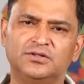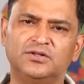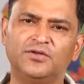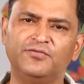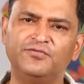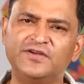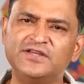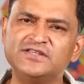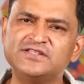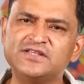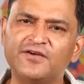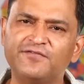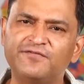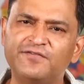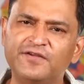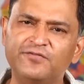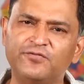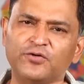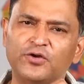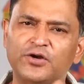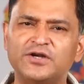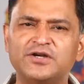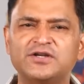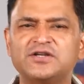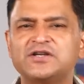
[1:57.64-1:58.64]
the visa fee
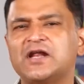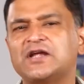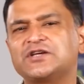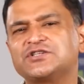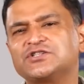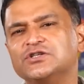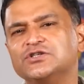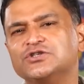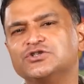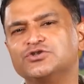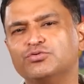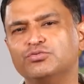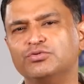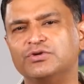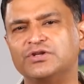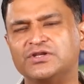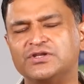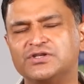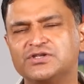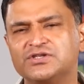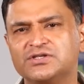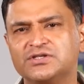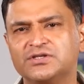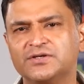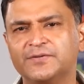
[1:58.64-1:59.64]
for international
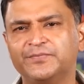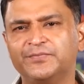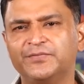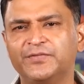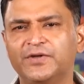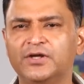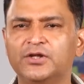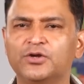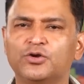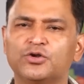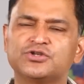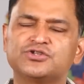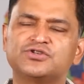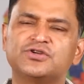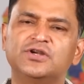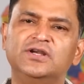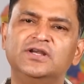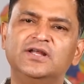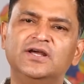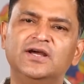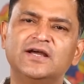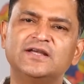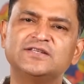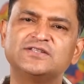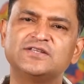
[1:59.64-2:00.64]
students in
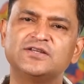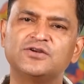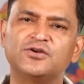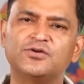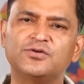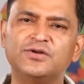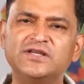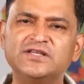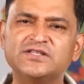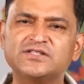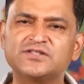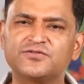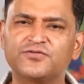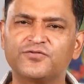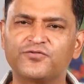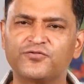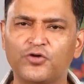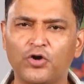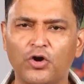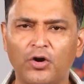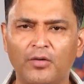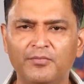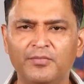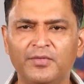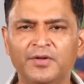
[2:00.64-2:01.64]
Australia has increased
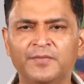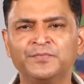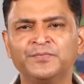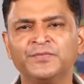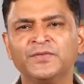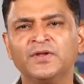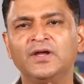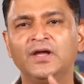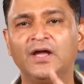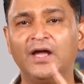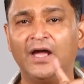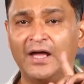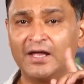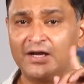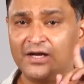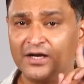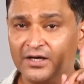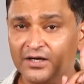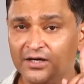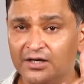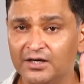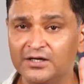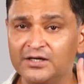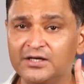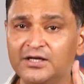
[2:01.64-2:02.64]
from an
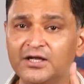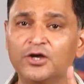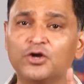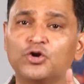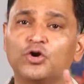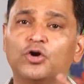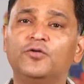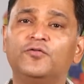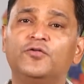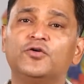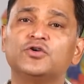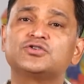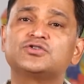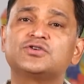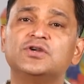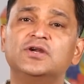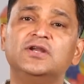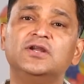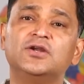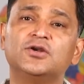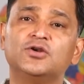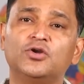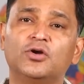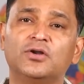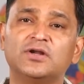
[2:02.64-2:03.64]
earlier of
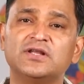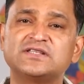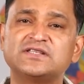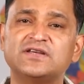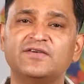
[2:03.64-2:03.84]
Australian dollar